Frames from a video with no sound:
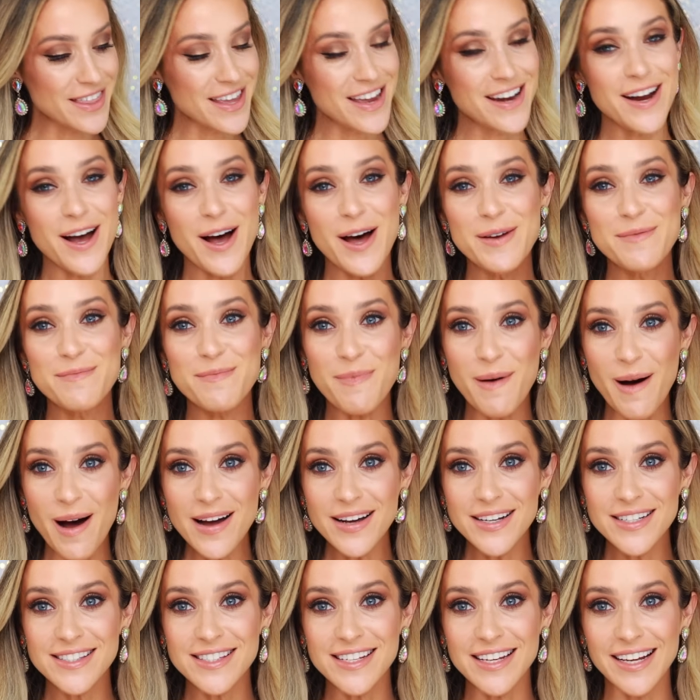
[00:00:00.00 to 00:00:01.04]
an
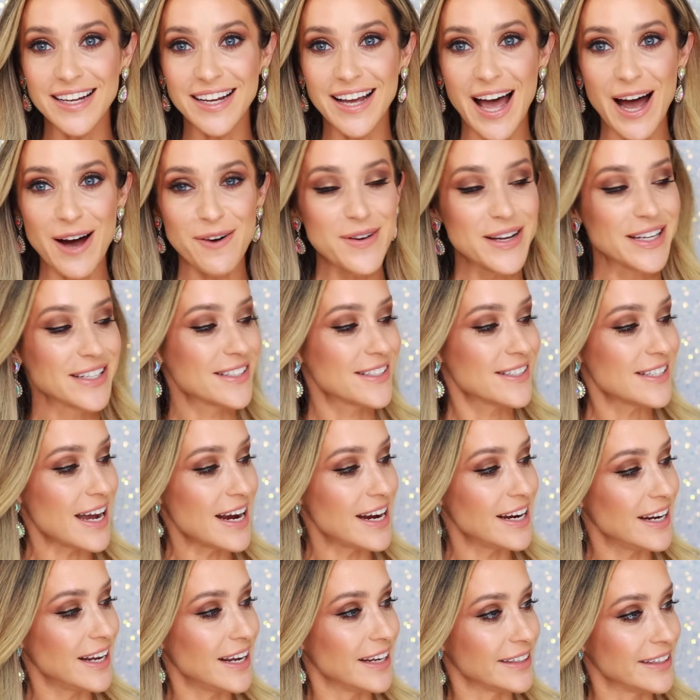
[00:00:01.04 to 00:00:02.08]
unboxing. How
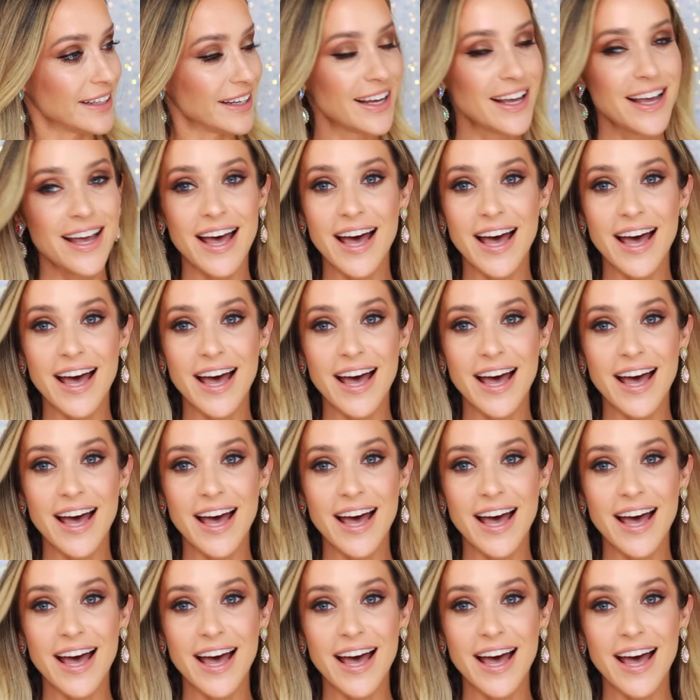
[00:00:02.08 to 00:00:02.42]
exciting!